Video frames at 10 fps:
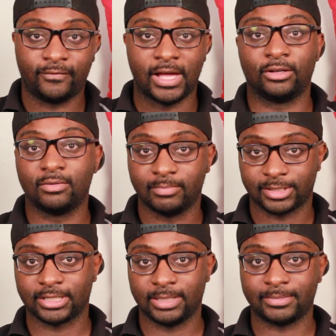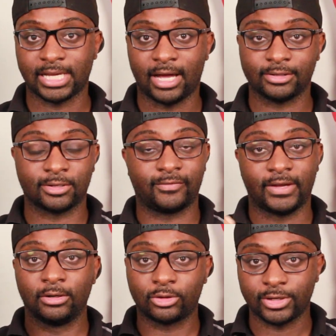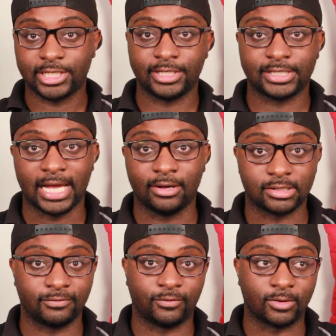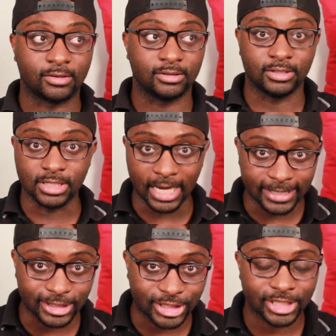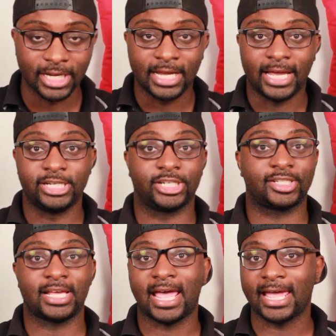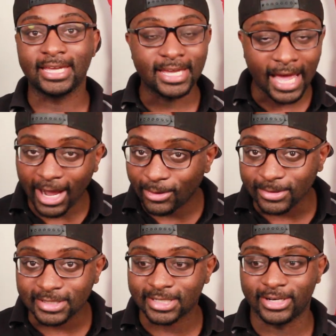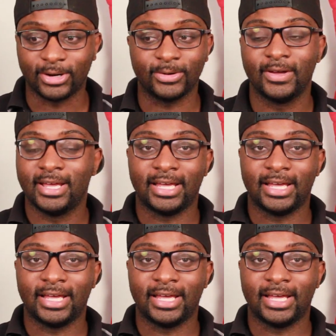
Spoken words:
fellow Muslim's house or a fellow Christian's house for lunch and just hanging out, you know,